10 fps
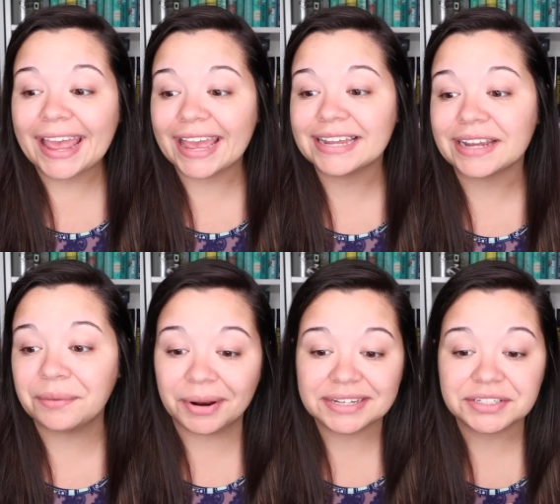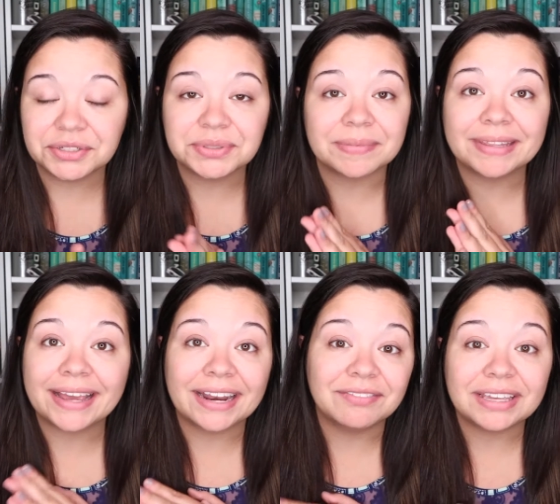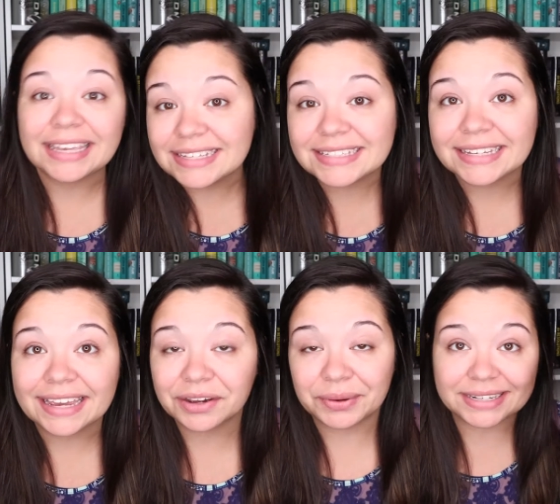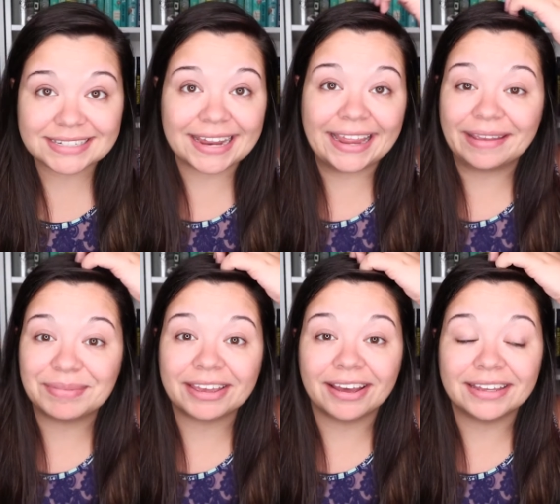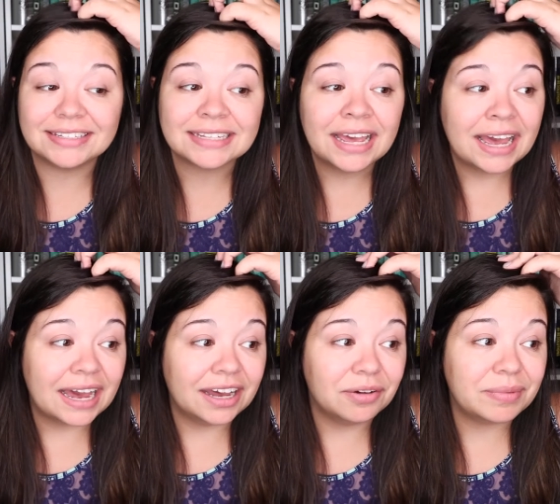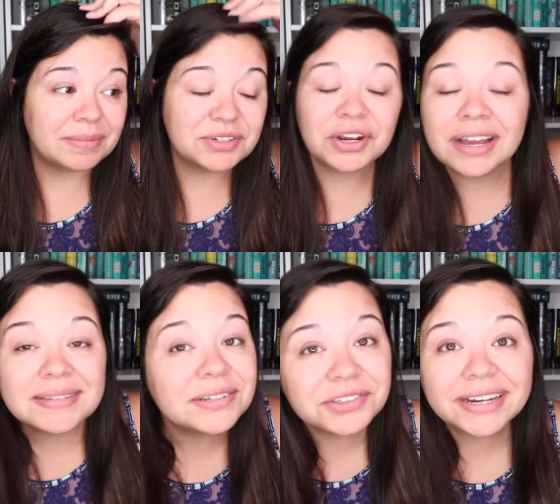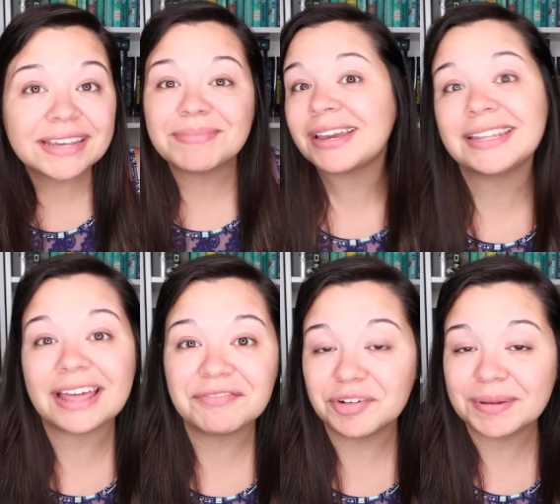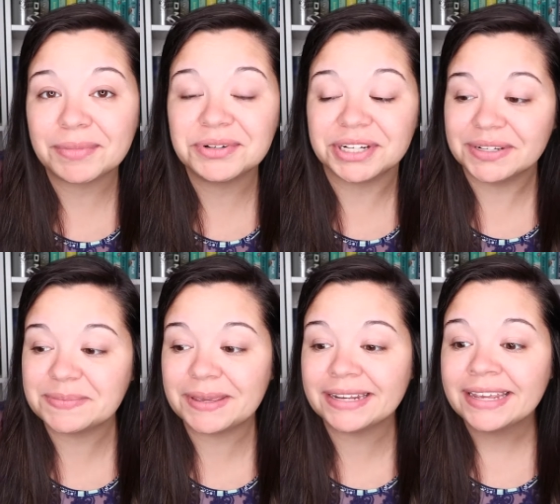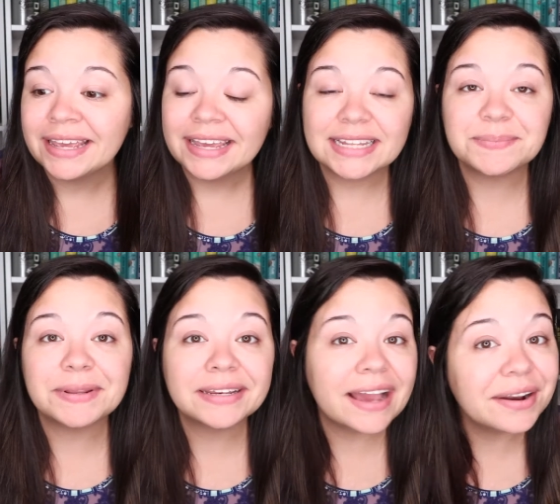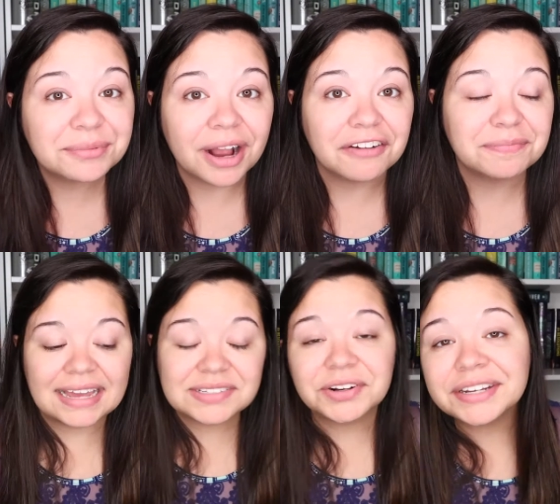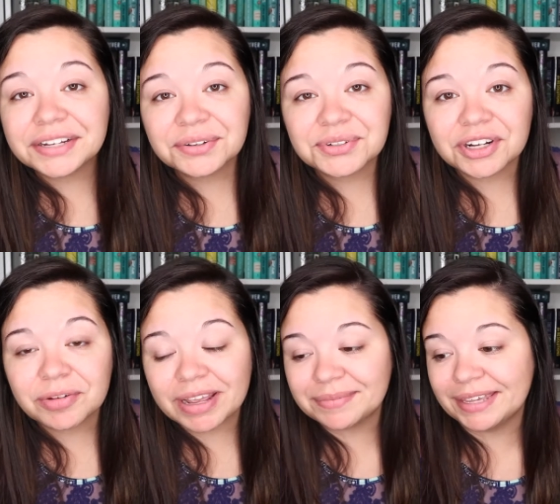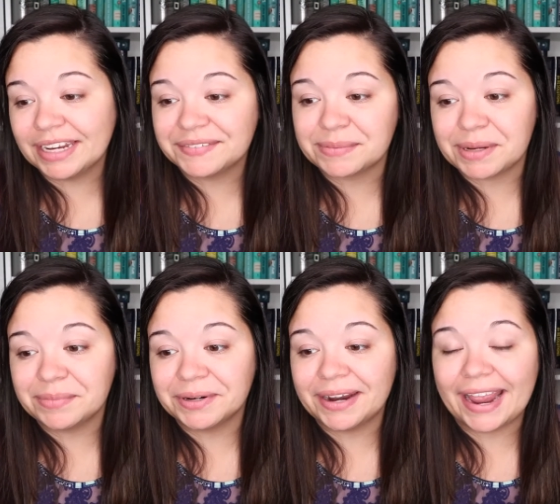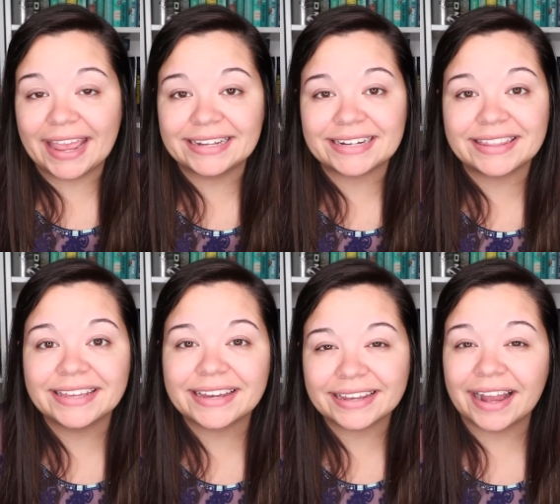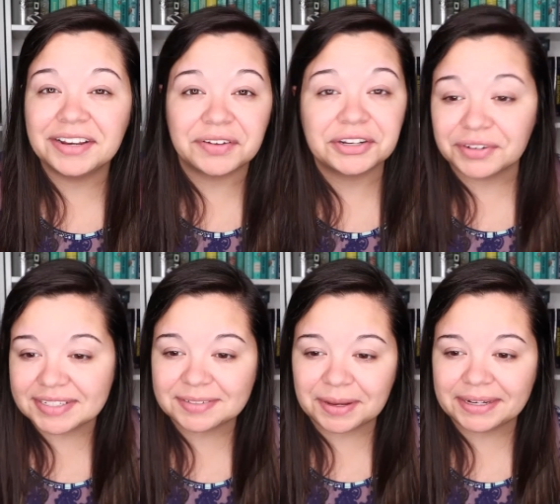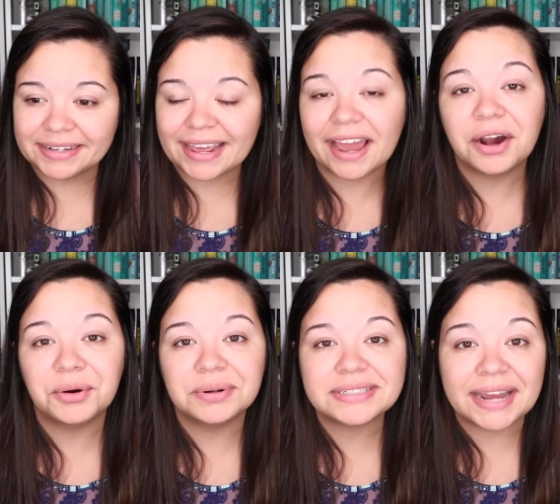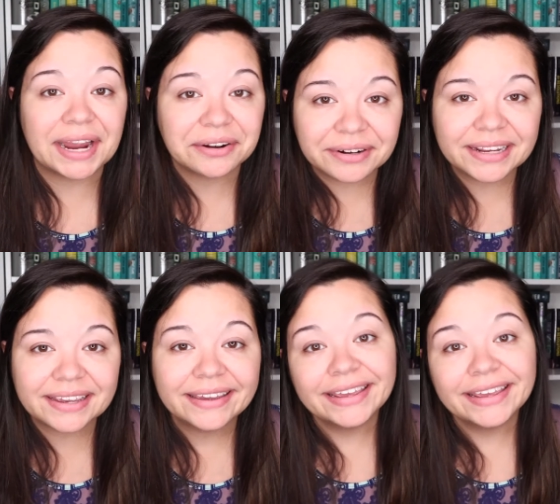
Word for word: and I wanted to do something kind of easy and quick today because I'm still trying to get back in that filming mojo. It's been kind of rough. I started a new job at the beginning of September, and I think I kind of underestimated how tiring